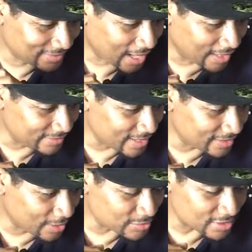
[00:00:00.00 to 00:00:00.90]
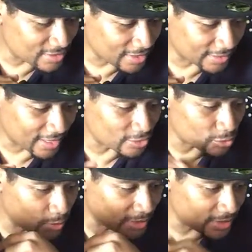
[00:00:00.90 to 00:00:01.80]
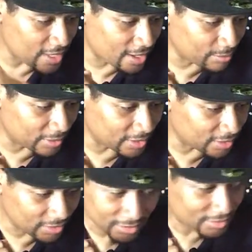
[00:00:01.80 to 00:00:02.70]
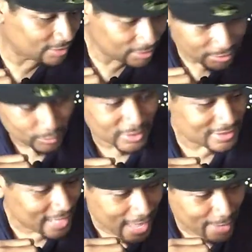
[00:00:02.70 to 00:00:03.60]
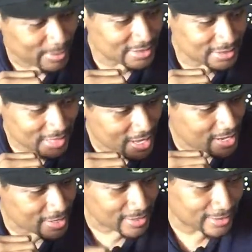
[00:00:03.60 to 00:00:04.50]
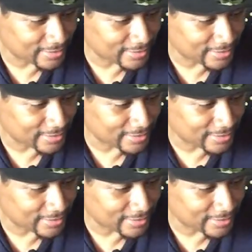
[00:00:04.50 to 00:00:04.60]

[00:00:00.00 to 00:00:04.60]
Aniela. I was going to say que tengas un buen día, but what time is it there?